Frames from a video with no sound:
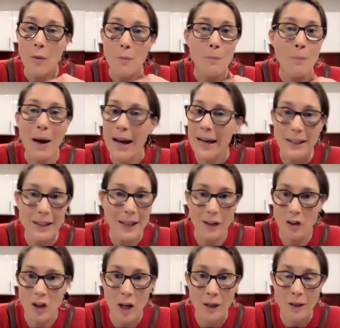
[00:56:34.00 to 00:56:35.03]
make that
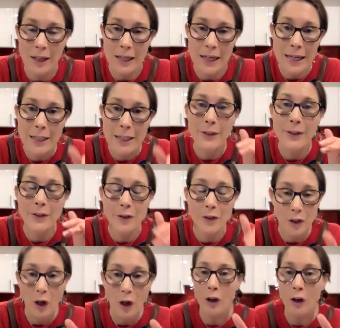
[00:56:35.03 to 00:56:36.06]
chutney. It is
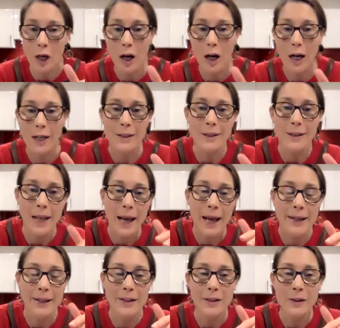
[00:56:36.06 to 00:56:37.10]
so nice.
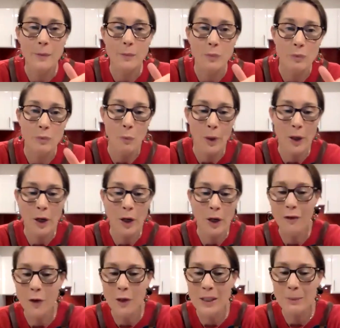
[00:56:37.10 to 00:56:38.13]
And when I
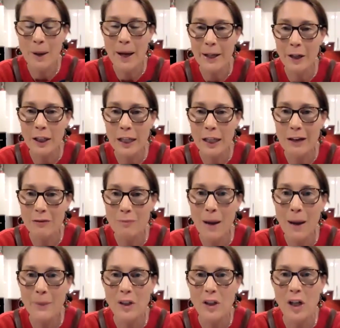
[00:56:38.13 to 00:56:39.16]
first made it, I gave
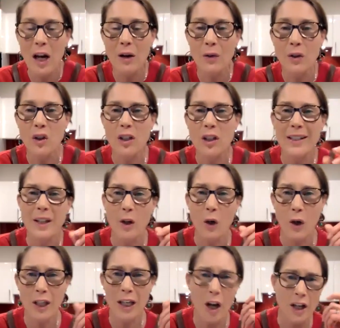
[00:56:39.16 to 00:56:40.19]
Mum a jar and she said, oh,
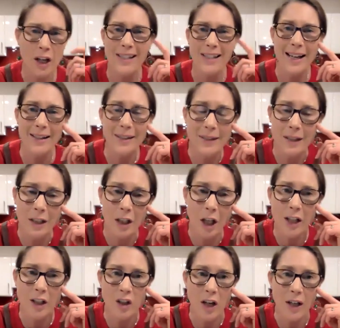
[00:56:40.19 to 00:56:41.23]
your dad doesn't
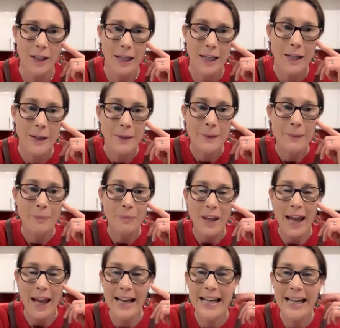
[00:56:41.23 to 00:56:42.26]
like chutney.
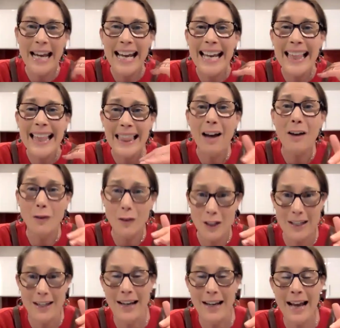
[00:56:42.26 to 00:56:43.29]
And he loved
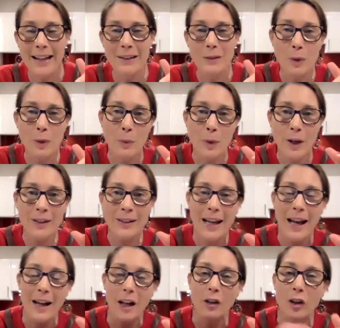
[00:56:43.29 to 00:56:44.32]
it. And we worked
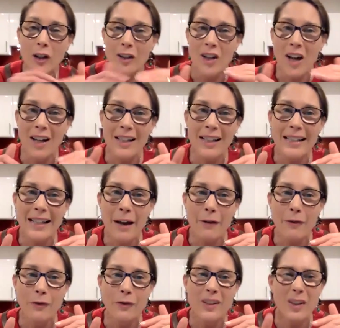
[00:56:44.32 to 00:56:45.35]
out a lot of chutneys
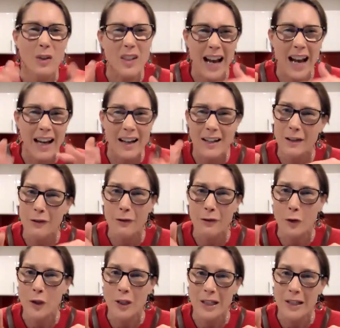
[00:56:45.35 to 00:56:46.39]
have sultanas and
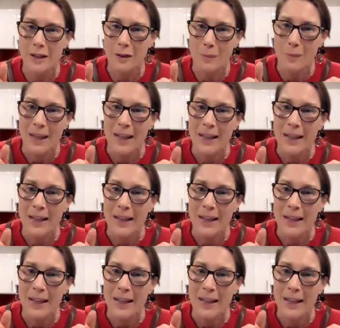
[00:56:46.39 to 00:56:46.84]
fruit in them.